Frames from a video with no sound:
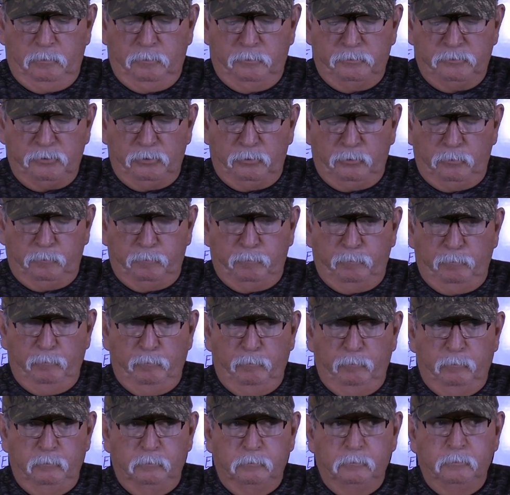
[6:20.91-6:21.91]
So
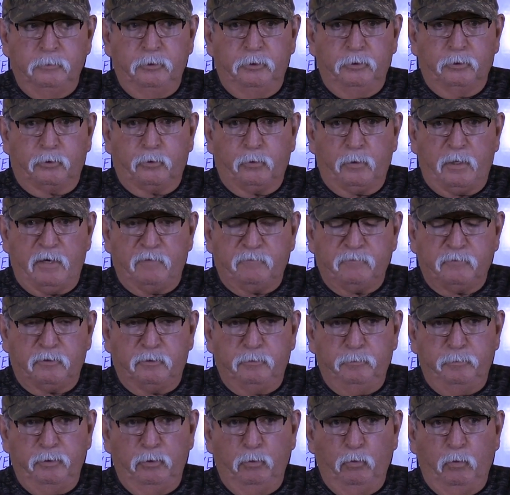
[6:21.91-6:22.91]
your craft
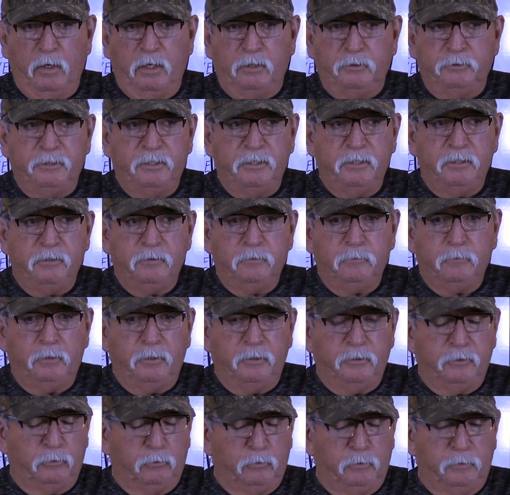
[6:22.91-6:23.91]
could be welding,
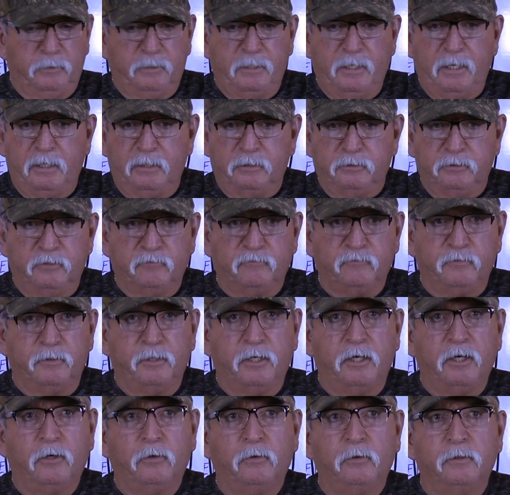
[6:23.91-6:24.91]
they had
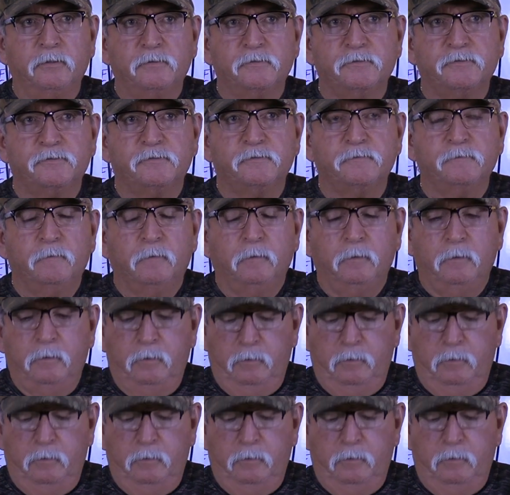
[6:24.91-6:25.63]
different areas,